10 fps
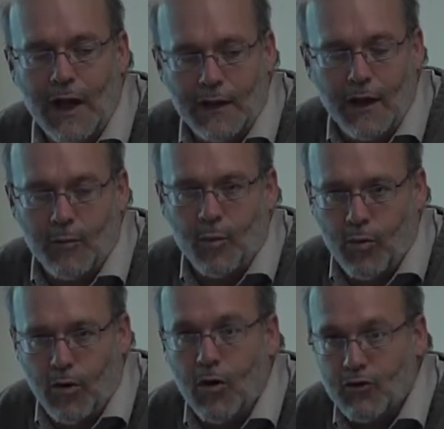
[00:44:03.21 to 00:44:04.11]
I'm
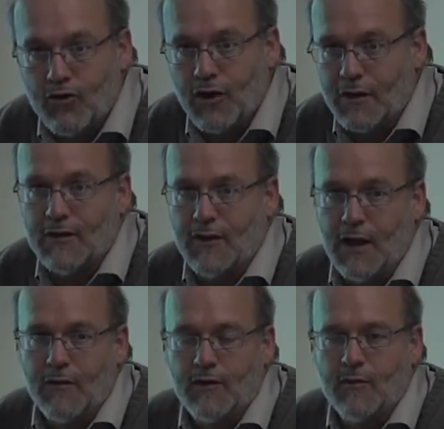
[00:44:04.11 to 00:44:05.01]
approached at
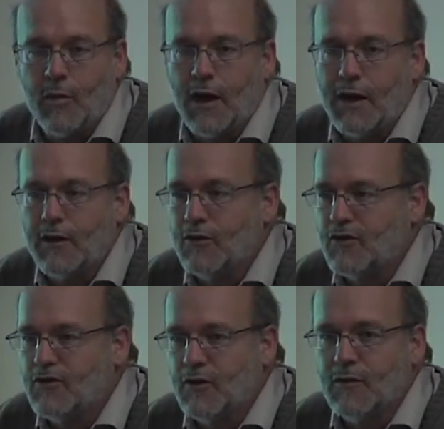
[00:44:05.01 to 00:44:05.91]
Gustavus by
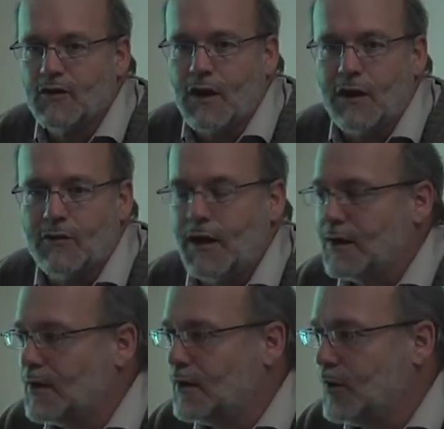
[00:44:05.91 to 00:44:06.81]
energy service
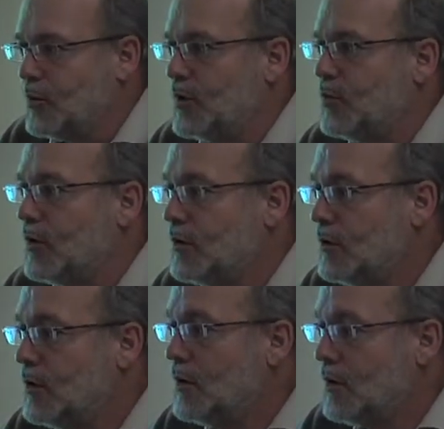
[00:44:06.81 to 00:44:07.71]
contracting type people
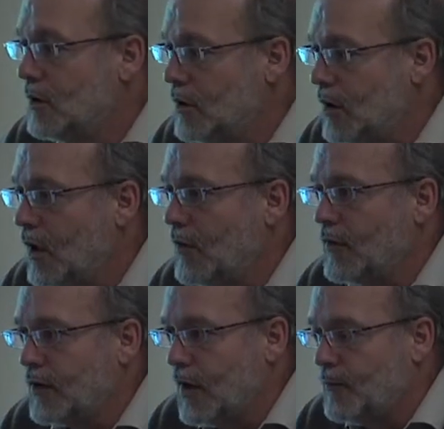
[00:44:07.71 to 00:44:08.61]
all
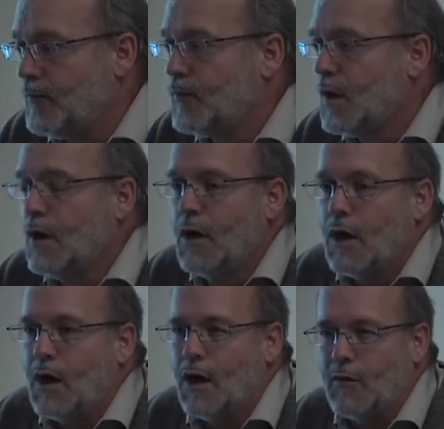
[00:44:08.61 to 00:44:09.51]
the time.
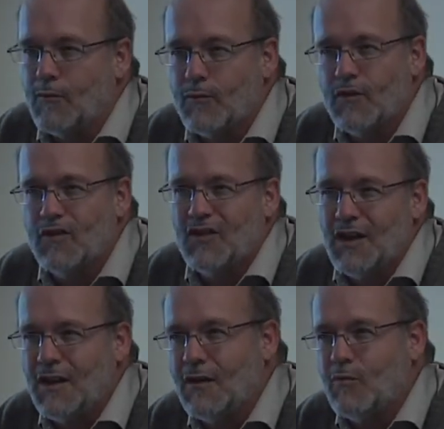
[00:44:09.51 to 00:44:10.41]

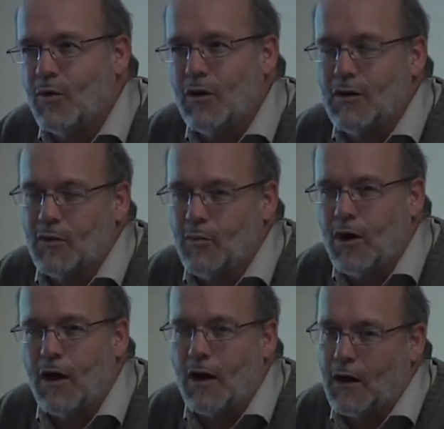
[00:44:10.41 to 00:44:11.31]
City of Brooklyn
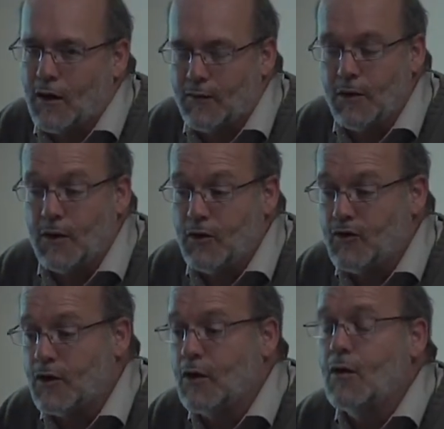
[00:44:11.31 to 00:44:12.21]
Park a few
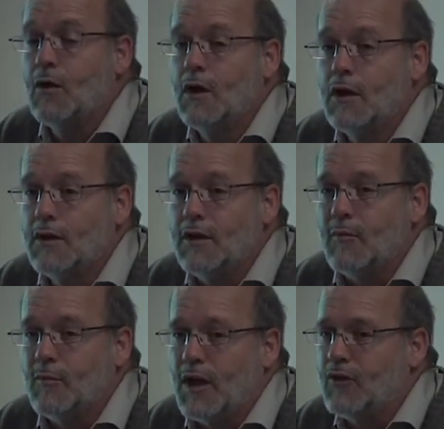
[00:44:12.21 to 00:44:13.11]
years ago did a
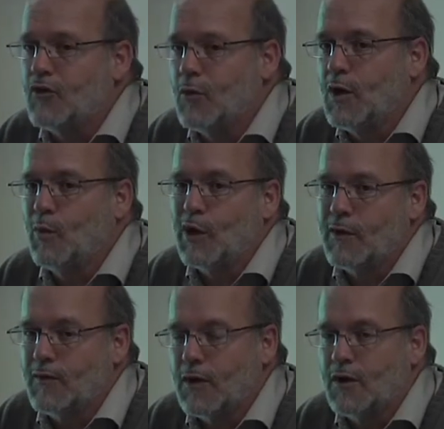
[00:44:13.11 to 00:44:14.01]
major
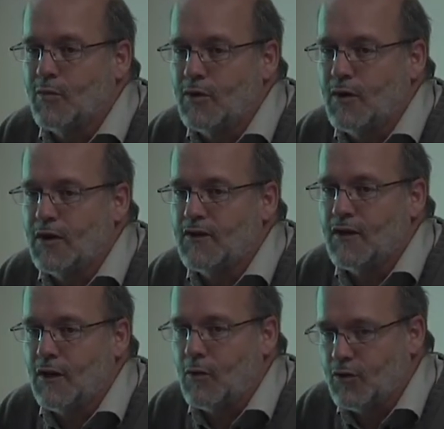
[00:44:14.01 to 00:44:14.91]
rework of their community
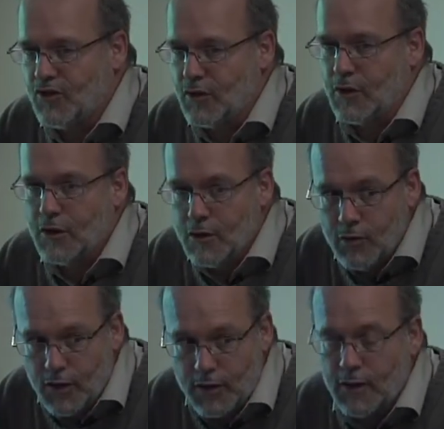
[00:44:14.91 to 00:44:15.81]
center, which
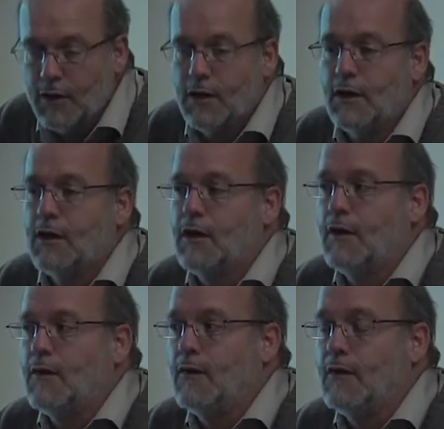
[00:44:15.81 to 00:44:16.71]
included
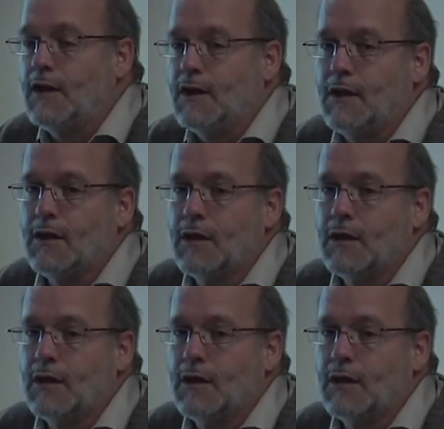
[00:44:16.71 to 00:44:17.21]
the